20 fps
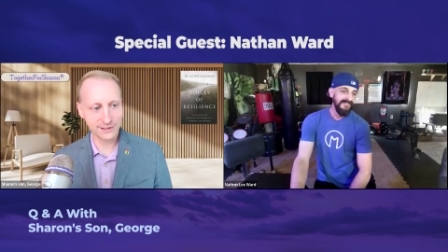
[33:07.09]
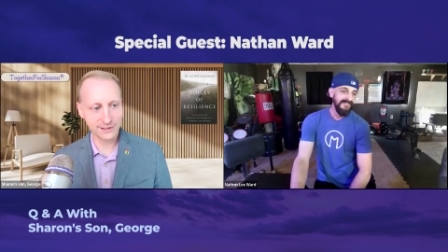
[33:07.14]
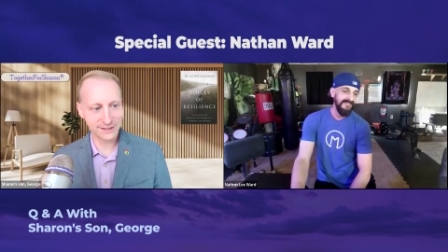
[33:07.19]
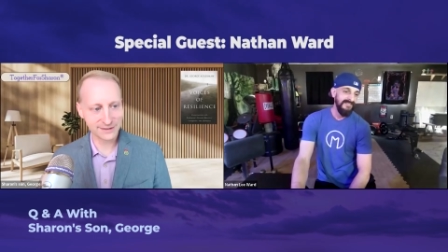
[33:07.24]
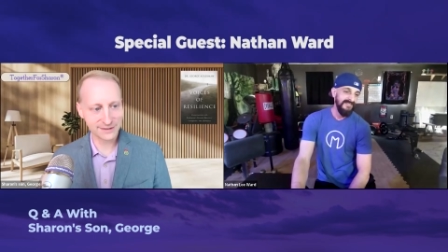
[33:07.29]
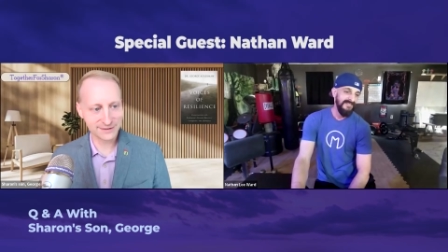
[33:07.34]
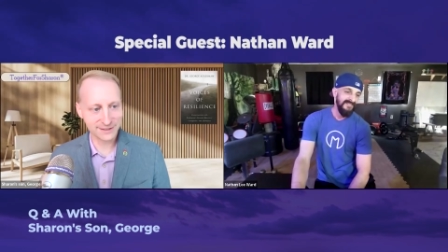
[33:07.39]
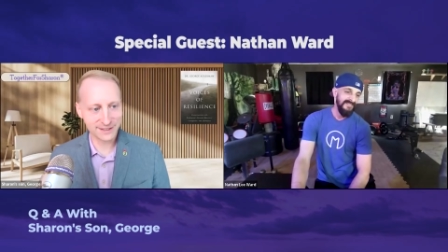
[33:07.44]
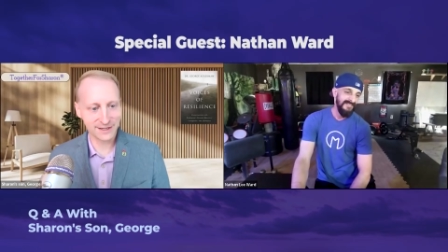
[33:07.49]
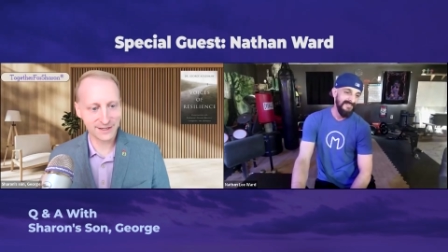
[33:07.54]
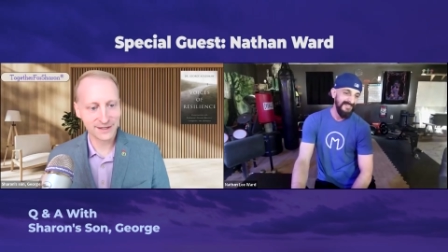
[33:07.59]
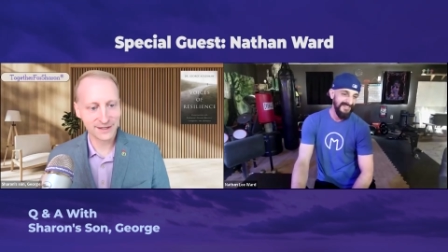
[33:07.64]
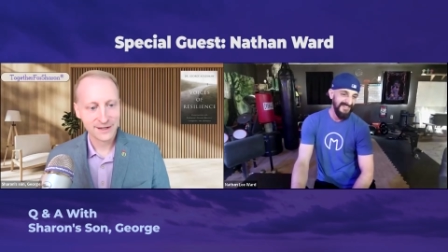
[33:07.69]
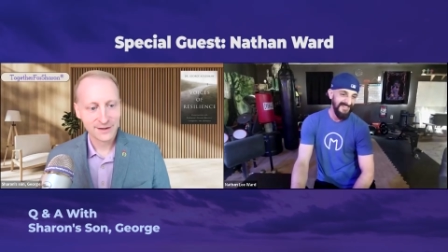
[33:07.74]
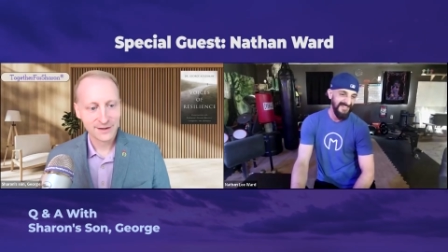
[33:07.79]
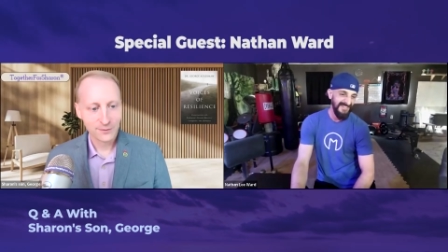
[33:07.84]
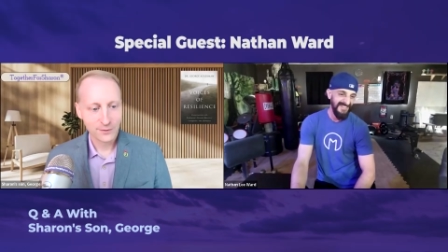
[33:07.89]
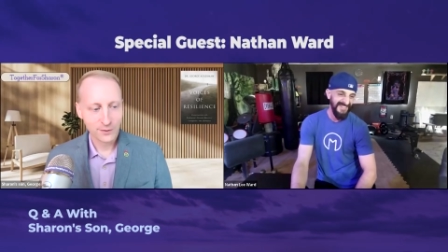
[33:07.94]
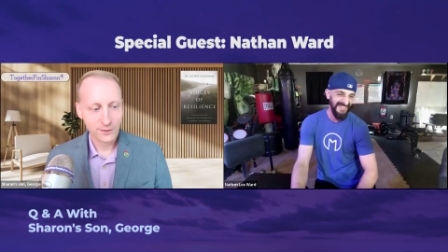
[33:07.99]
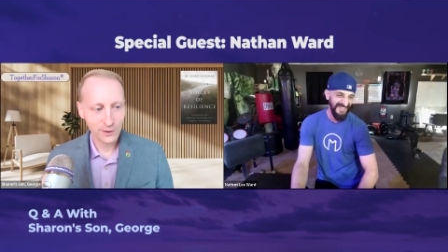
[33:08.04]
because
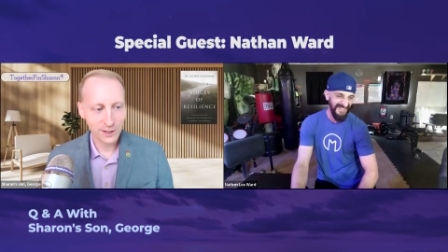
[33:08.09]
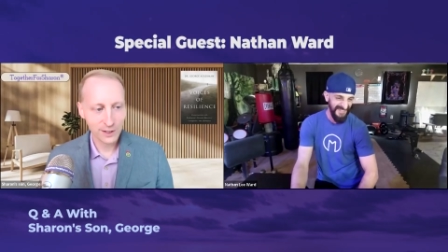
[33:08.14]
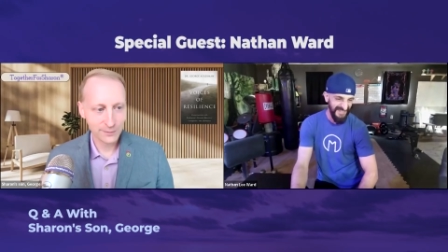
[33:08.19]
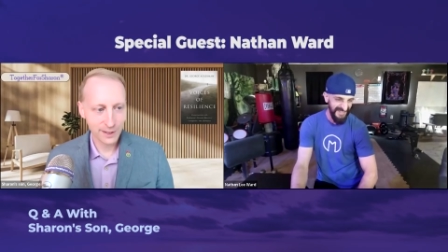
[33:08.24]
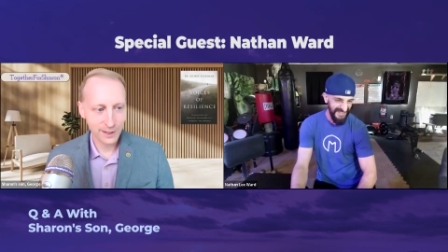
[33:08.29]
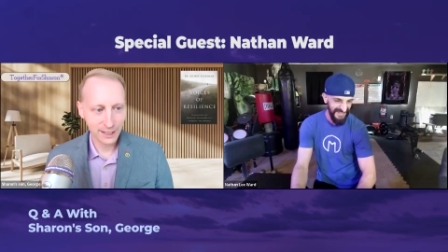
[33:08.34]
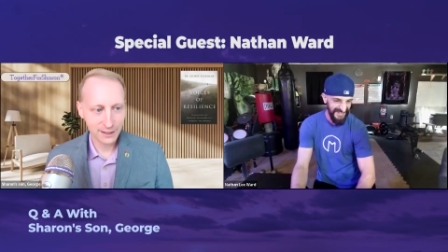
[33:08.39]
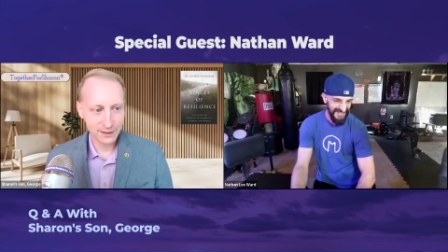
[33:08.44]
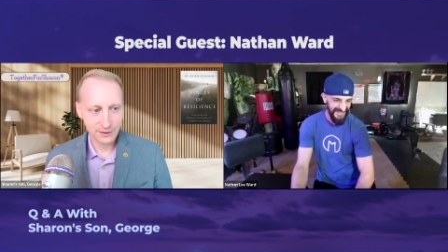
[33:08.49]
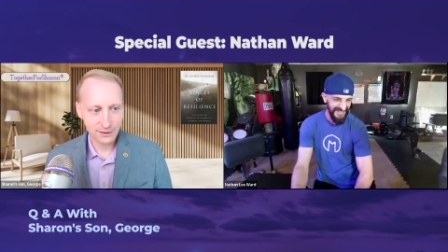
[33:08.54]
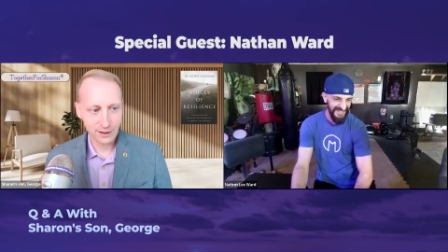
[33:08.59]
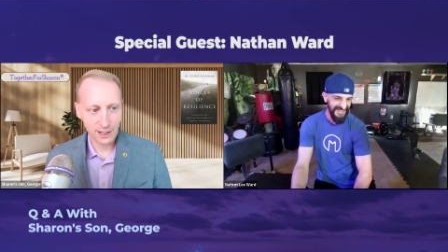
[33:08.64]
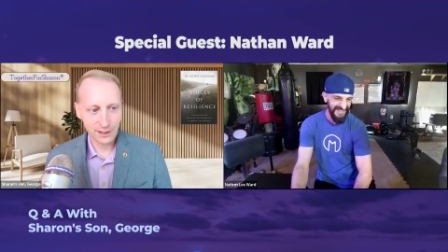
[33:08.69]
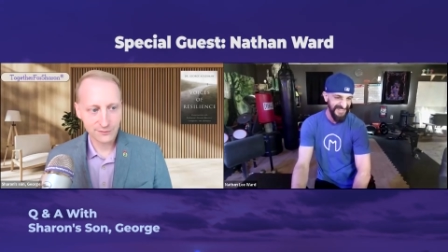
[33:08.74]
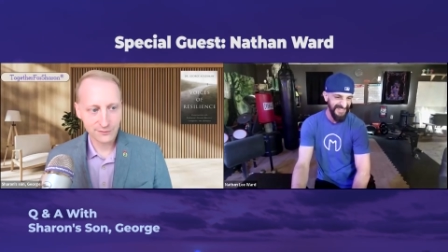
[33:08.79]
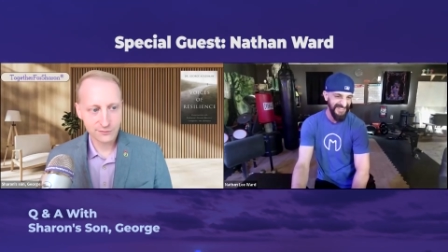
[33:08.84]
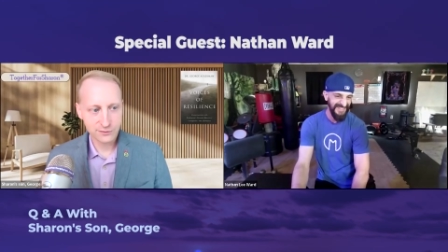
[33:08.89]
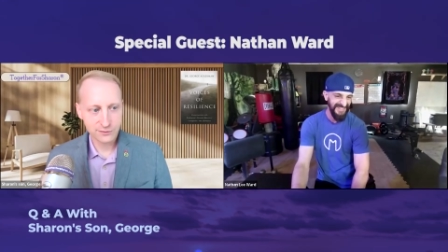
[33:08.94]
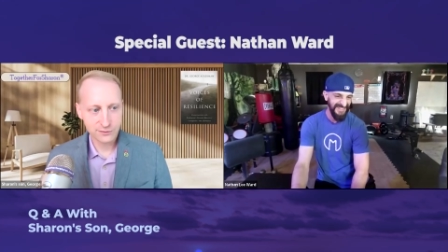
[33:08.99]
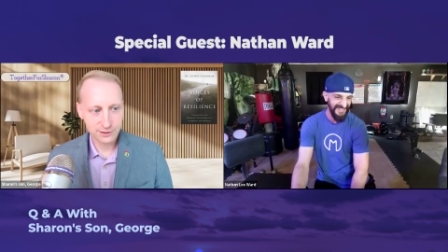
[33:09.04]
when we met or
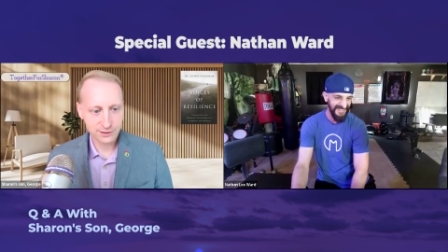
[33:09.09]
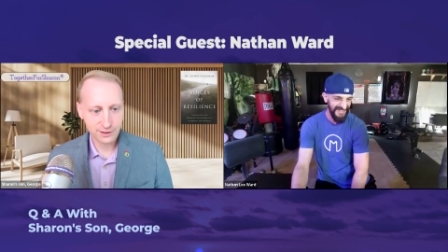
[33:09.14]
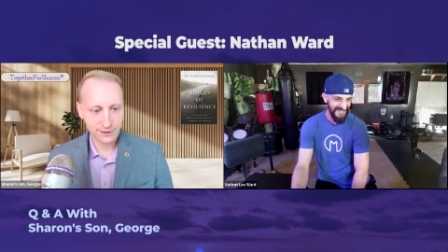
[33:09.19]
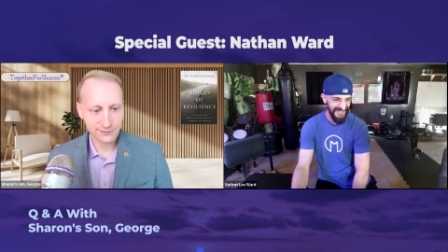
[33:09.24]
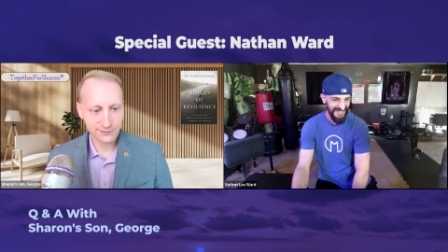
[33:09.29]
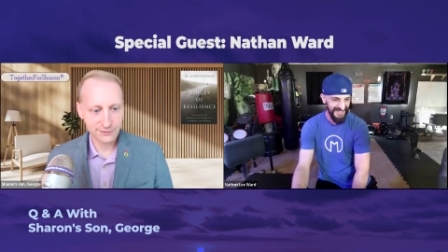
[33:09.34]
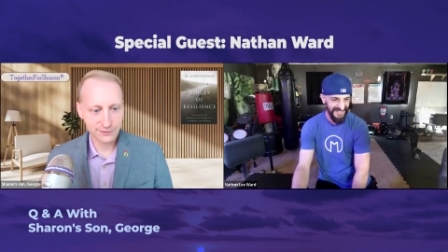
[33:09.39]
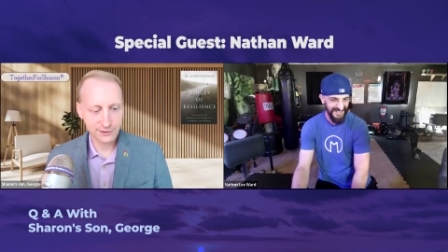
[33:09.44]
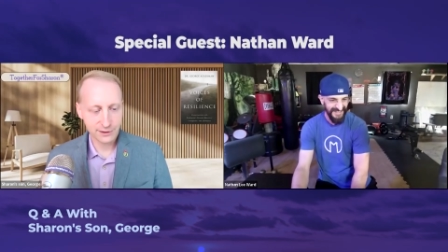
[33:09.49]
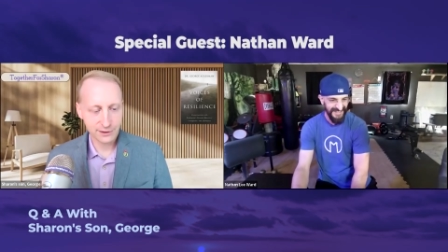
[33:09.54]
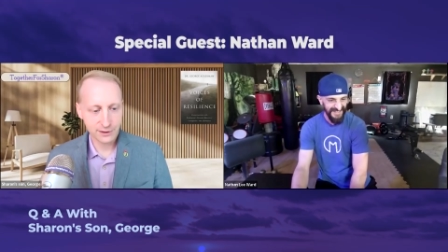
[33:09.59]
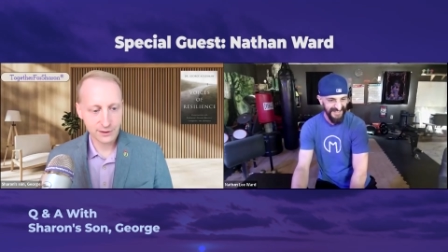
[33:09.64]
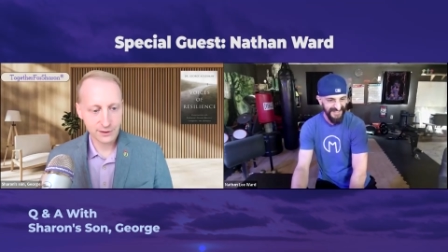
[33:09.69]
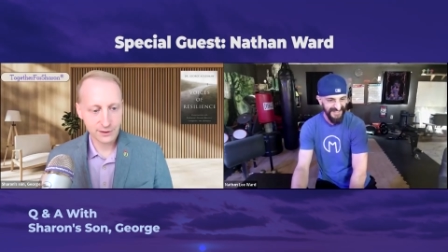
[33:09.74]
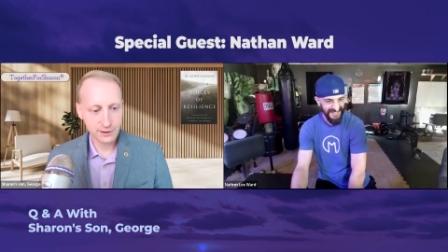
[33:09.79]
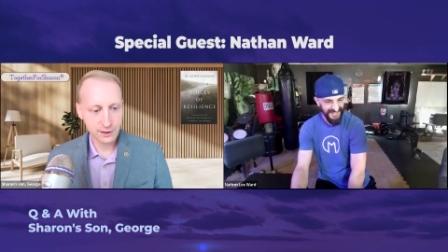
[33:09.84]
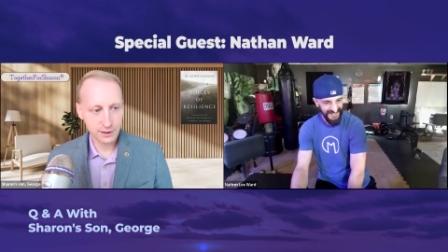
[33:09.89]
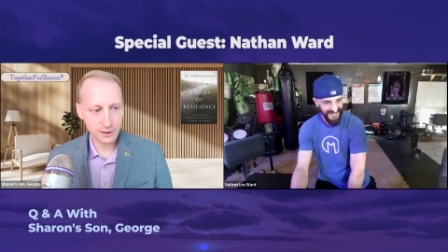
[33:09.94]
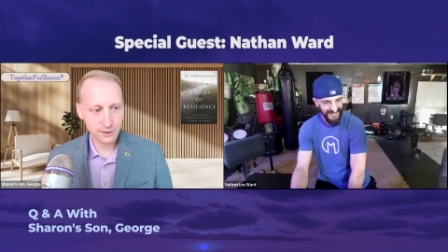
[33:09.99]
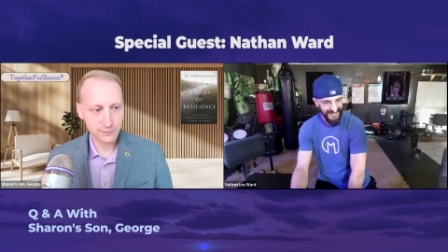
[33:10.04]
I discovered
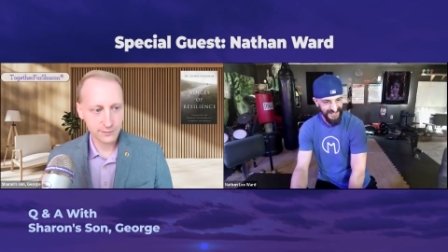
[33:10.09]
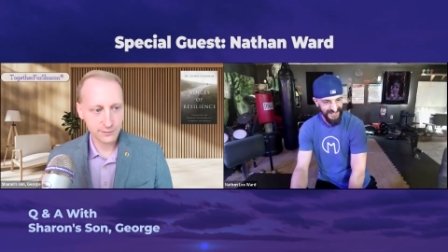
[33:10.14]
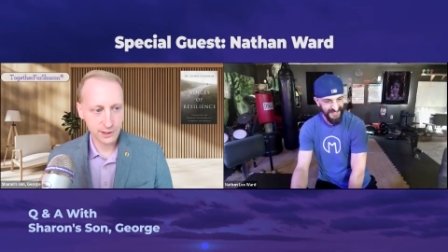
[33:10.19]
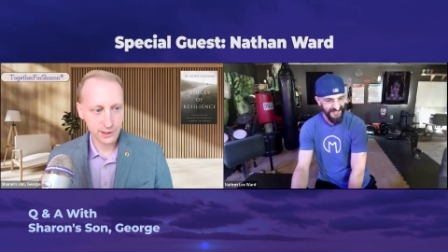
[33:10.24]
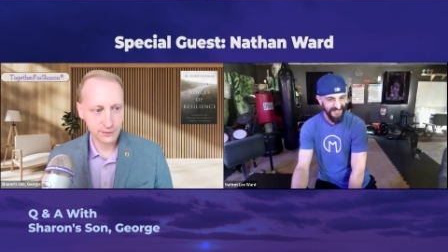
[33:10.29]
your,